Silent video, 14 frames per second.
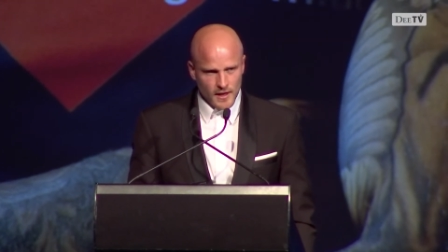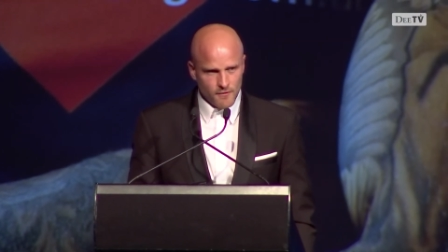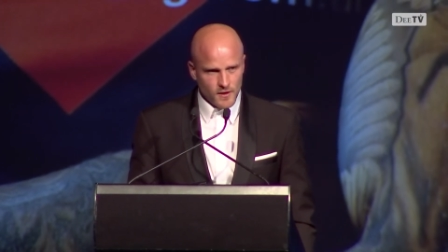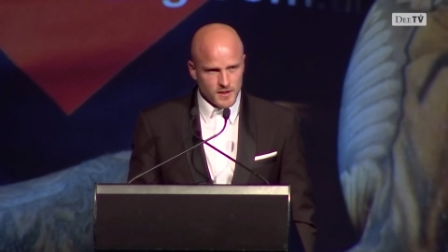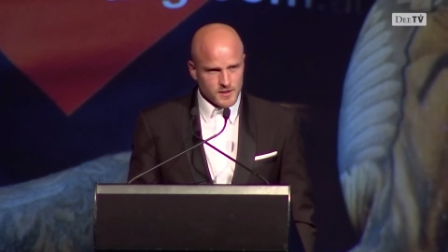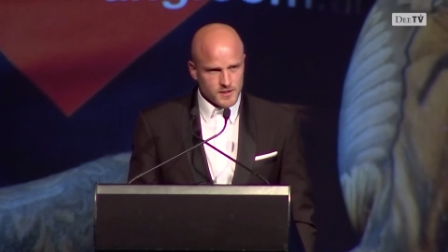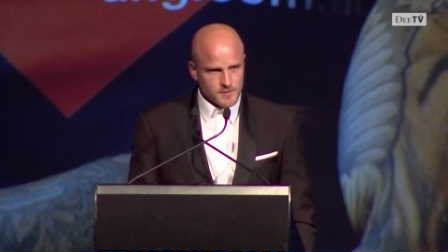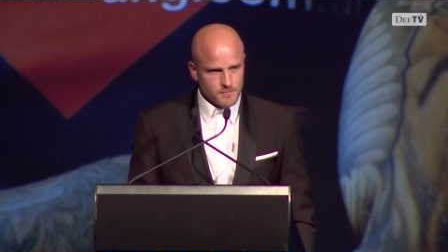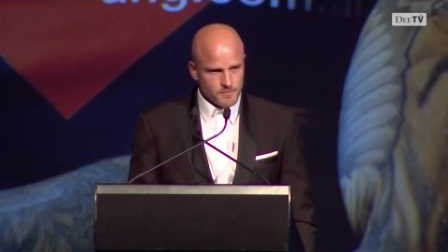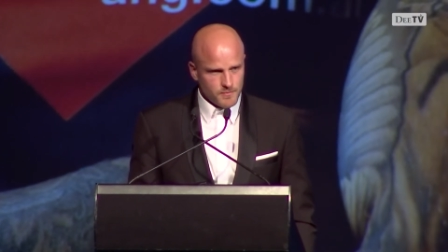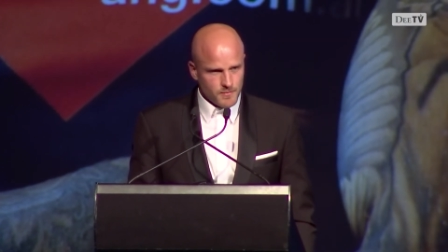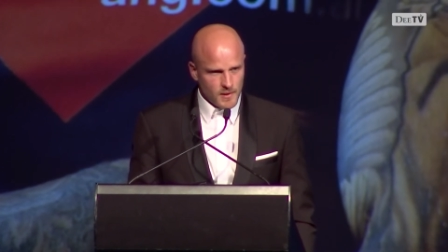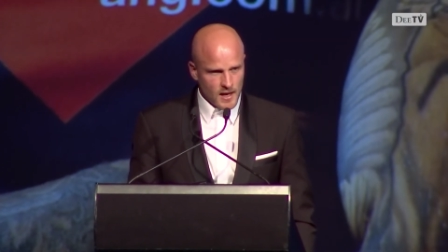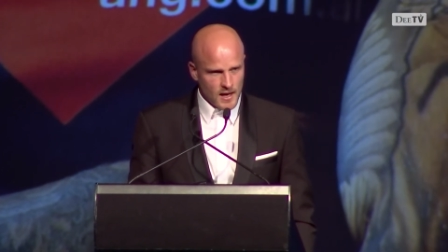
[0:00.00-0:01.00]
Everyone's
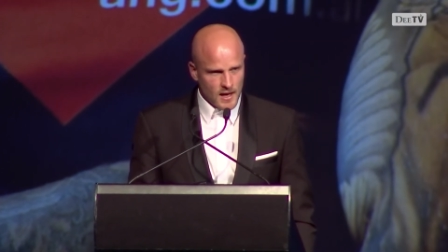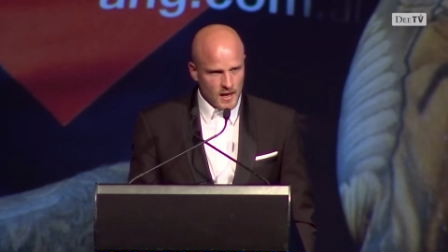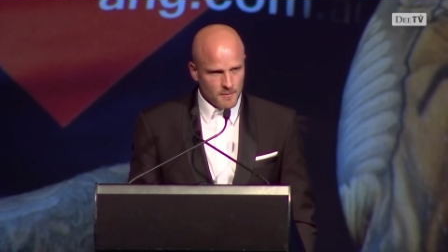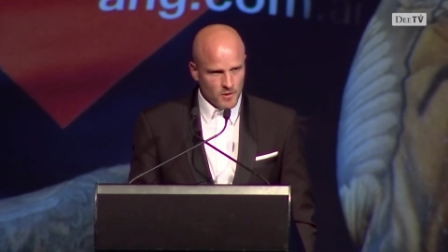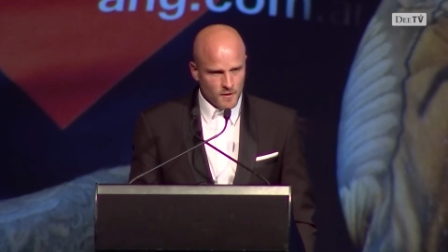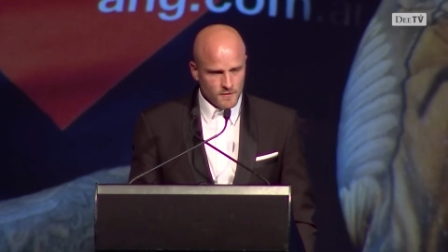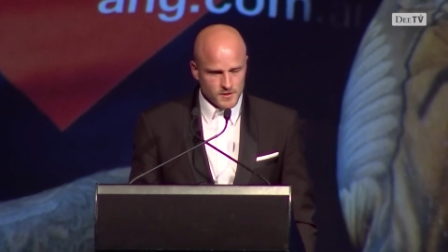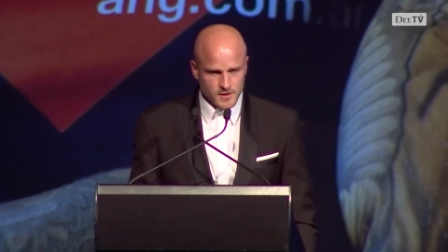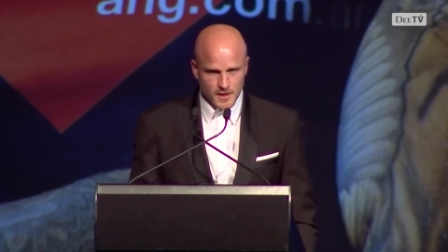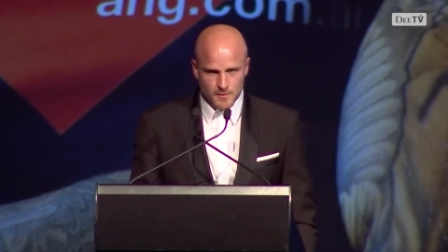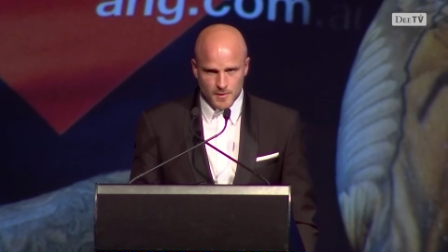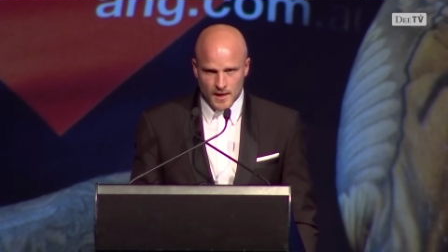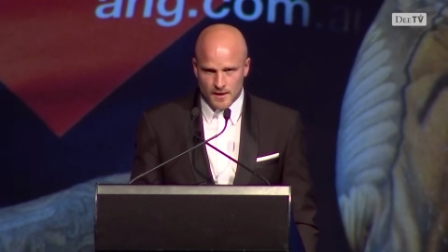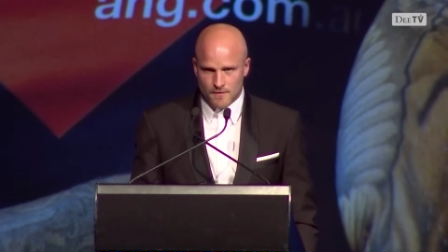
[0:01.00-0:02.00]
um,
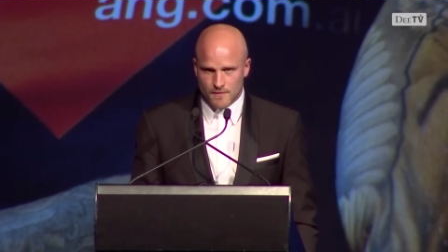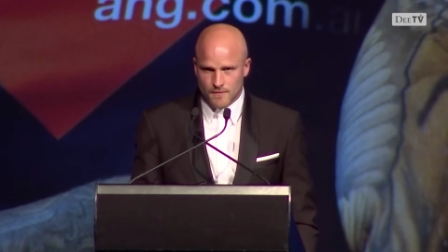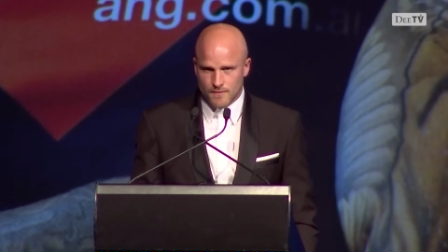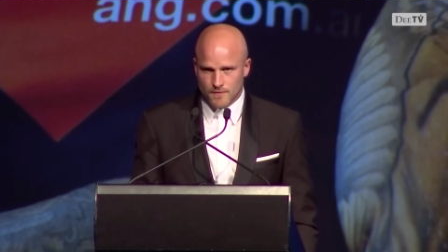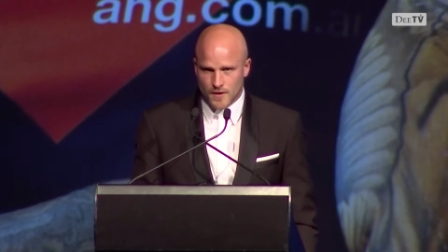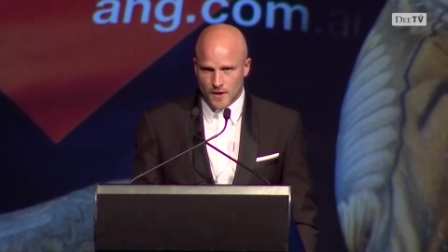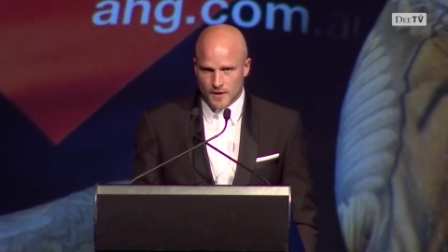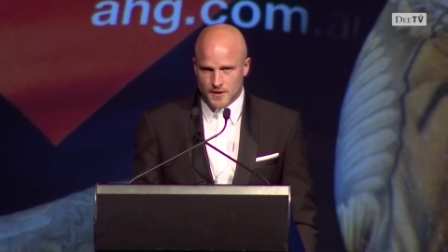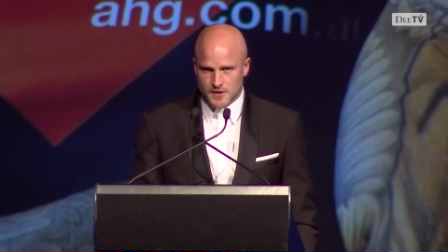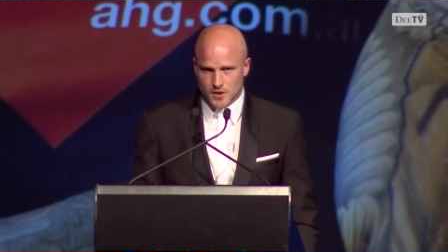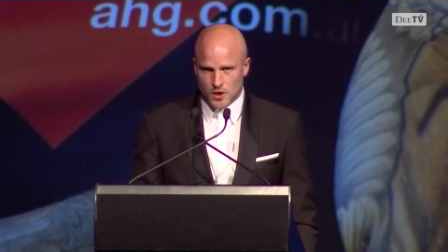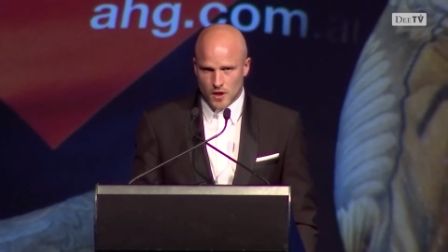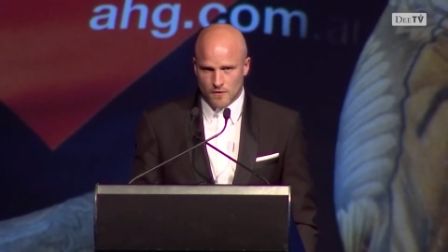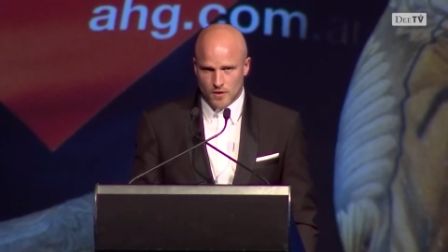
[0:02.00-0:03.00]
obviously been very
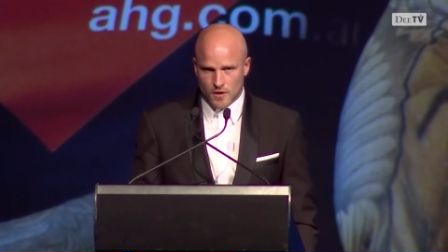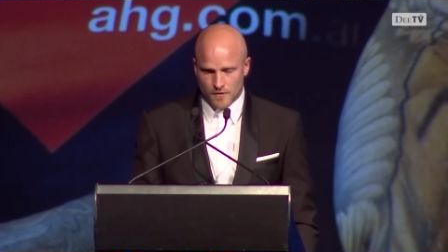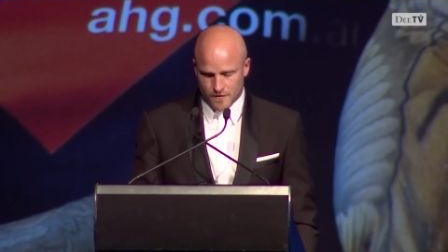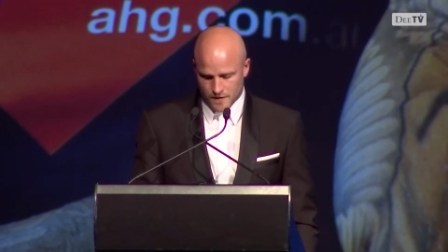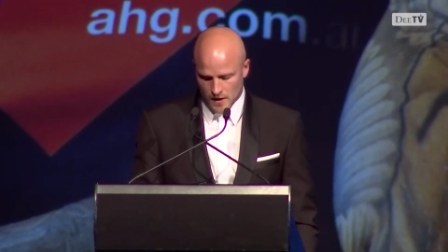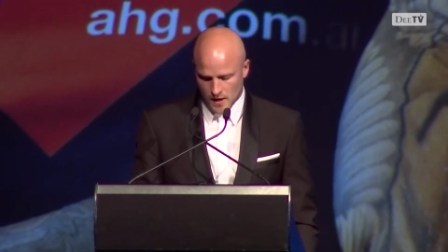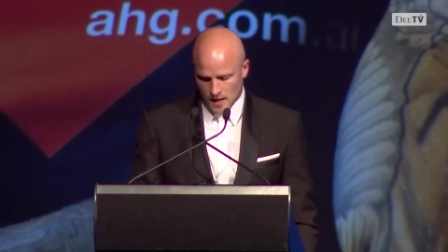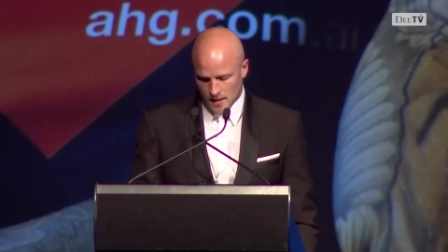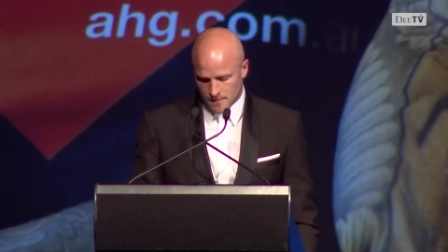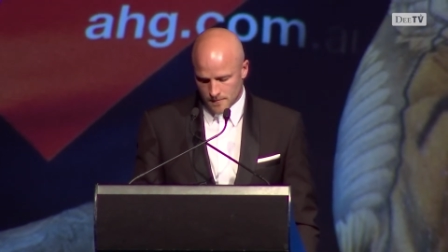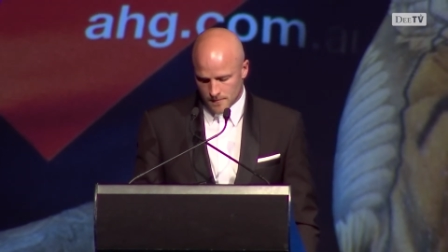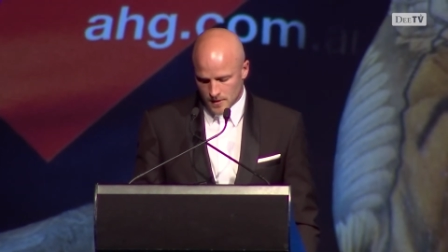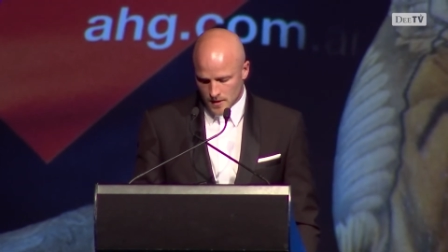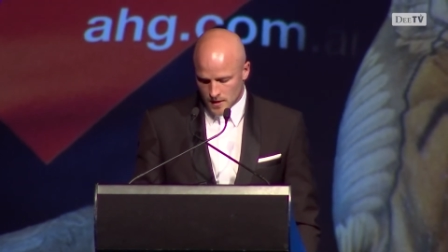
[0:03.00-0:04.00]
deserved of
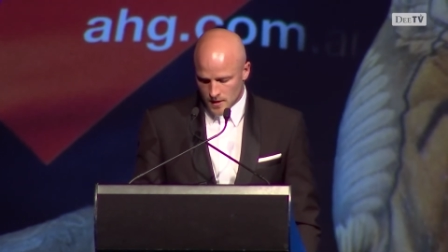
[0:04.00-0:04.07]
um,